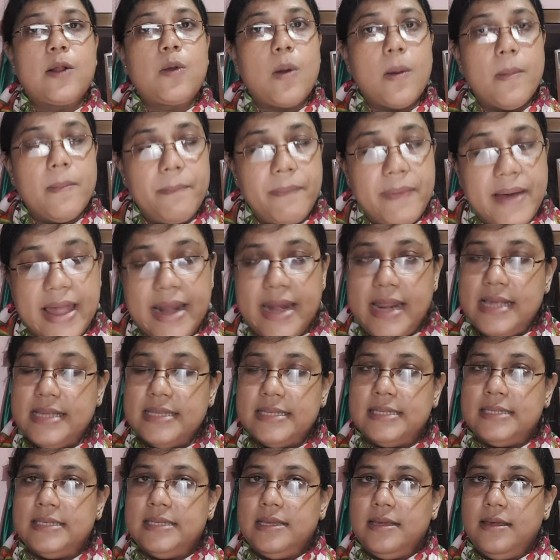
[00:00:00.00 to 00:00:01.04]

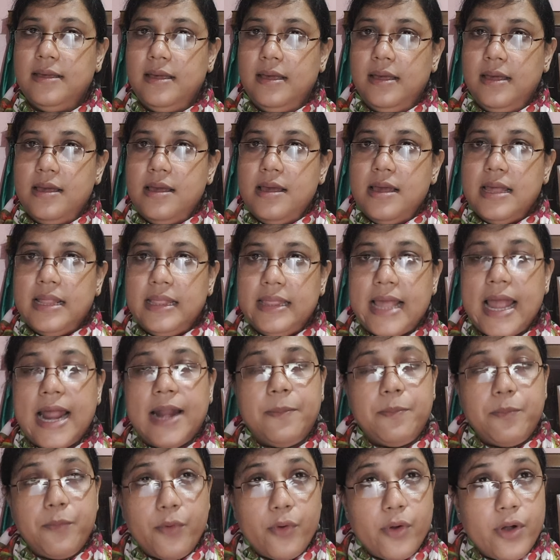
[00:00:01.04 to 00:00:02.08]
companies
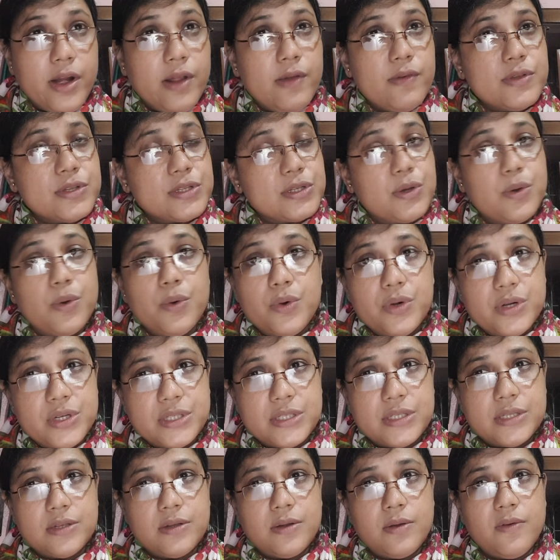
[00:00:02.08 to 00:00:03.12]
that produce
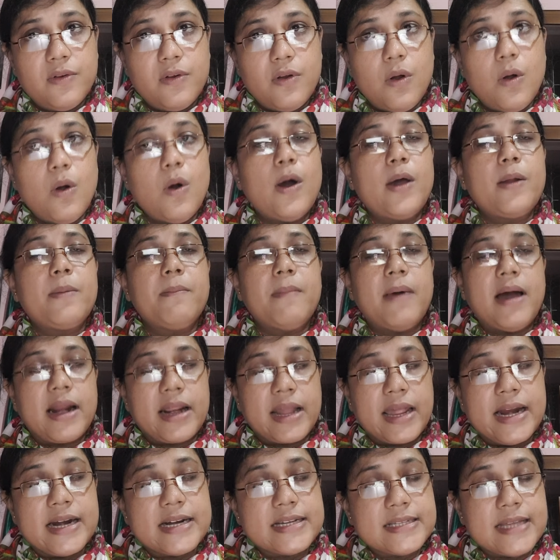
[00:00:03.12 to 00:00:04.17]
goods or
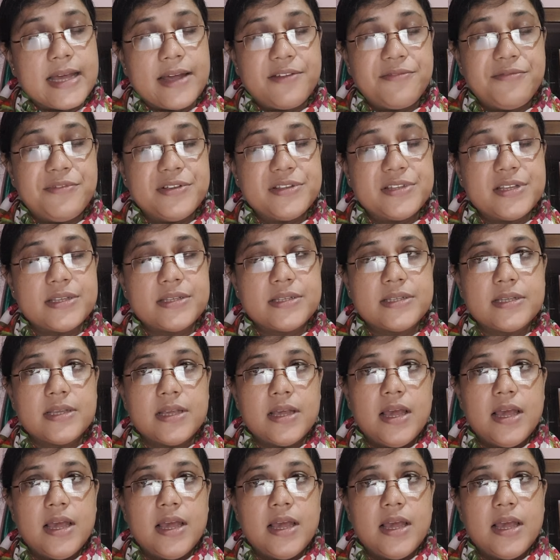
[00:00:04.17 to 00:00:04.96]
market services